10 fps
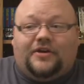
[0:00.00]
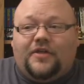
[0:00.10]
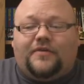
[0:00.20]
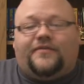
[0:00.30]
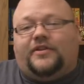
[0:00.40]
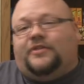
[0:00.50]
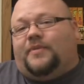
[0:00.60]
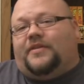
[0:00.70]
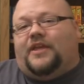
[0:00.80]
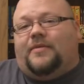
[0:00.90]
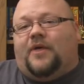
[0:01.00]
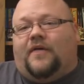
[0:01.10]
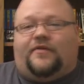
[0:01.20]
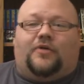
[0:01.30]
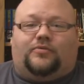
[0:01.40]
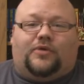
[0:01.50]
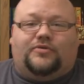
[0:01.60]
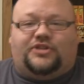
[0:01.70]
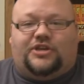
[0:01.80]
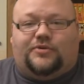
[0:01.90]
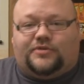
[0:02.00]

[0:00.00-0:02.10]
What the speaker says: And another villain by the name of Orochi,